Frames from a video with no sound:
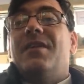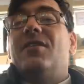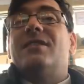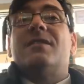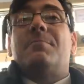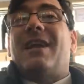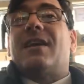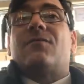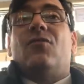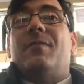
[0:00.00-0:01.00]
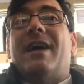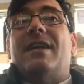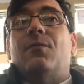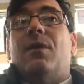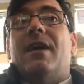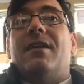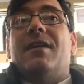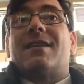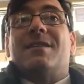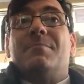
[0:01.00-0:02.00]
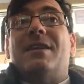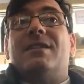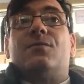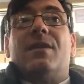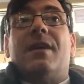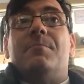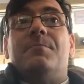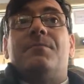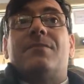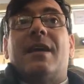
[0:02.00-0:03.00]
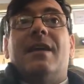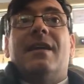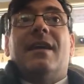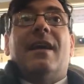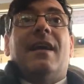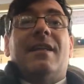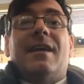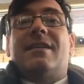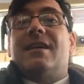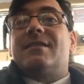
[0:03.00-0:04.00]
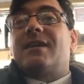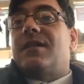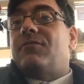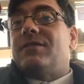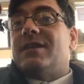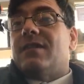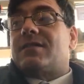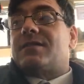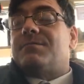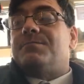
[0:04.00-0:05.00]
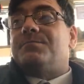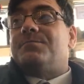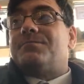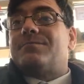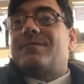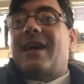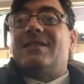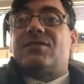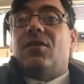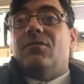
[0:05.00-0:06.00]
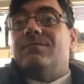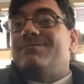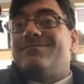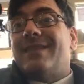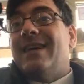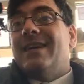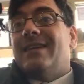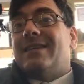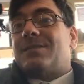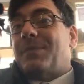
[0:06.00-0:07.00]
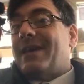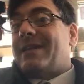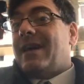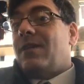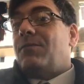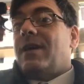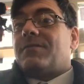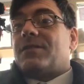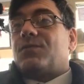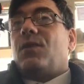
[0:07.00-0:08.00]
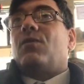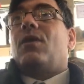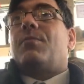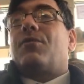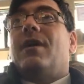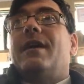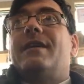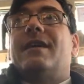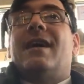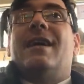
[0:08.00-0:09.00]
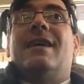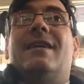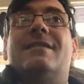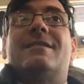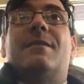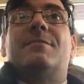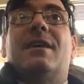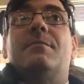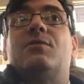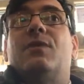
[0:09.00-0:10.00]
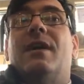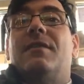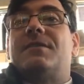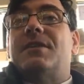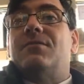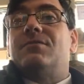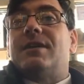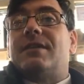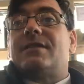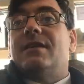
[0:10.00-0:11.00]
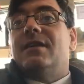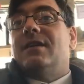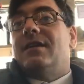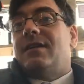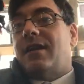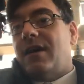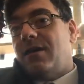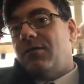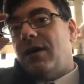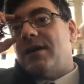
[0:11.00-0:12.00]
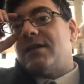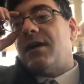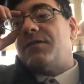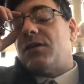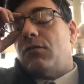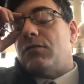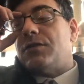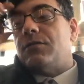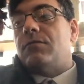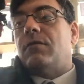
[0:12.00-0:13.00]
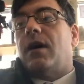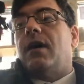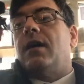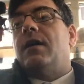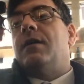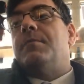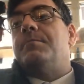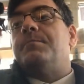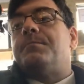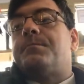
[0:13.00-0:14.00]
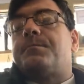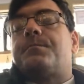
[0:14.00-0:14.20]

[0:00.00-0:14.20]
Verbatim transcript: there isn't a platform anywhere that competes with it it, it does get the results. So, despite that, we have to swallow our pride and sometimes we have to use it. Now, as I've told you, um,